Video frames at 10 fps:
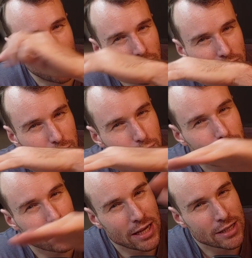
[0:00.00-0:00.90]
Whenever the
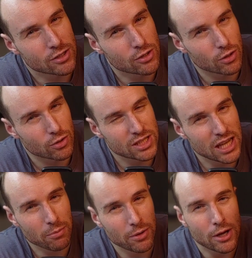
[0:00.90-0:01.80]
price goes
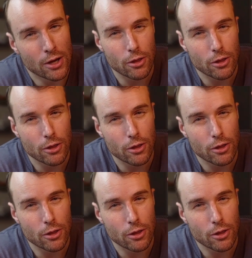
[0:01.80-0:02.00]
up,